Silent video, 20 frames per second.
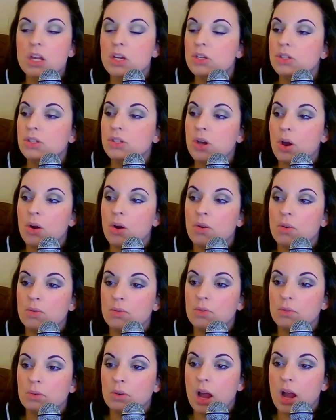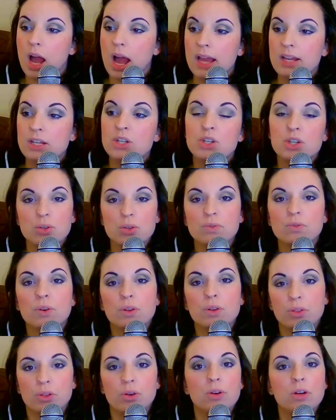So I shoot
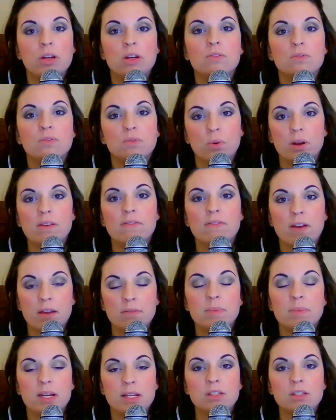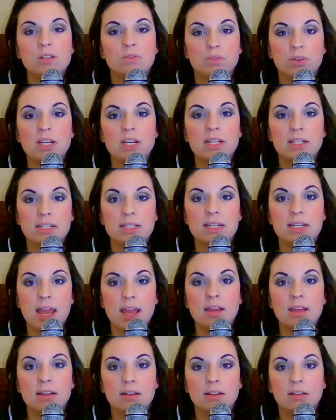for 30 to 45 minutes of reading a
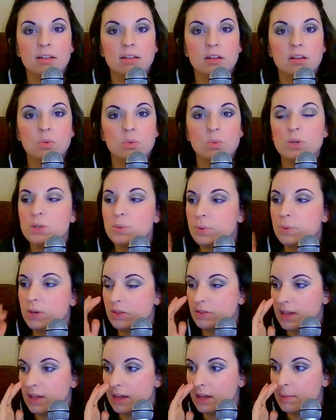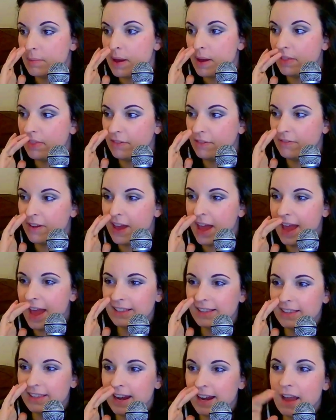day, which when you think about the
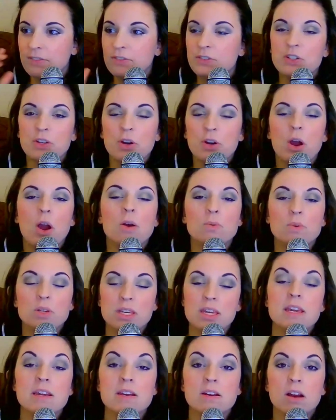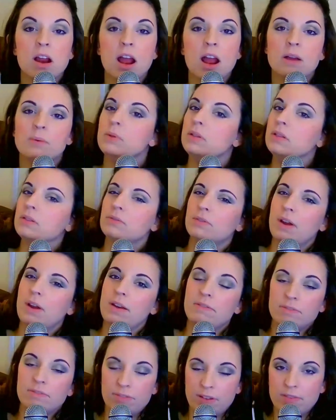fact that after a year, I will have
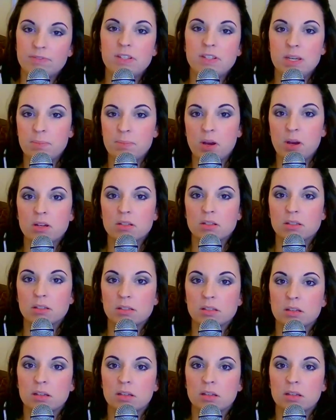read 50 books.